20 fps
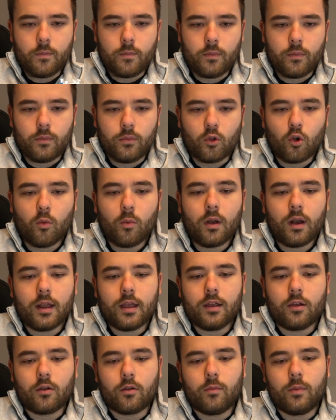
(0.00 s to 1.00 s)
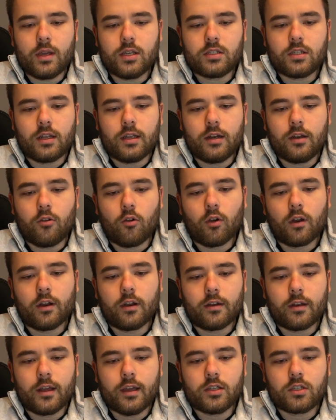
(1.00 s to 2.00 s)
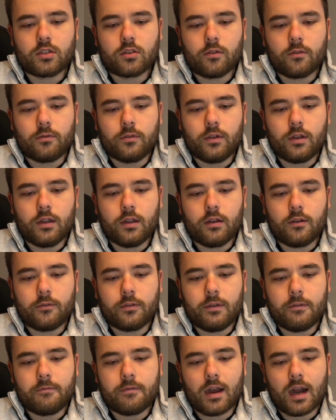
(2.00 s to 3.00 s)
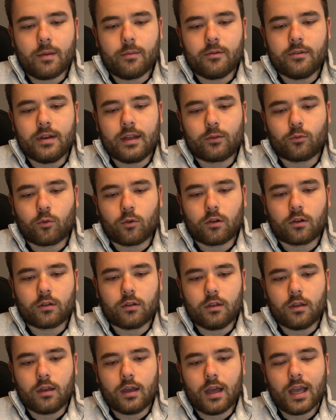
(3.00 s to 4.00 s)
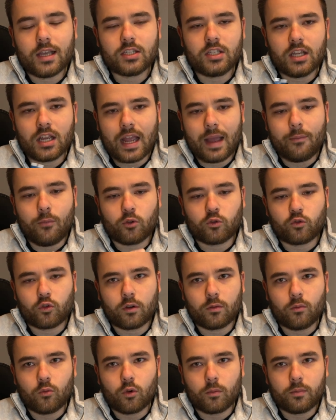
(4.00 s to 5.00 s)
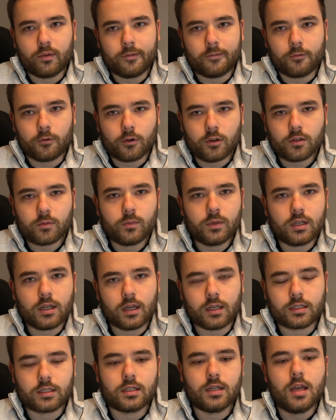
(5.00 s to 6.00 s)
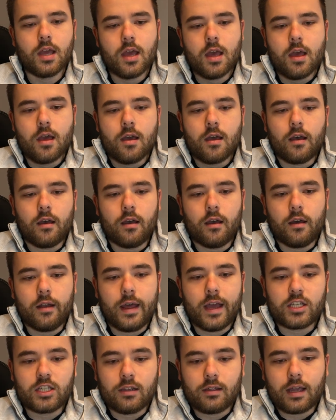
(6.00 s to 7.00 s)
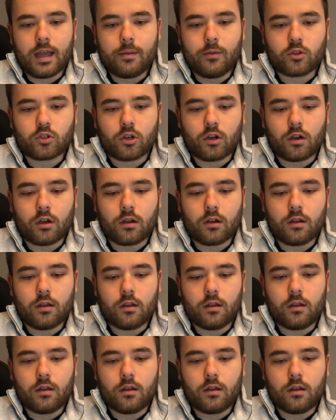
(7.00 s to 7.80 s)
Normally, or basically in the earlier days of the fiber network, the SC cables were more preferred because the SC cables are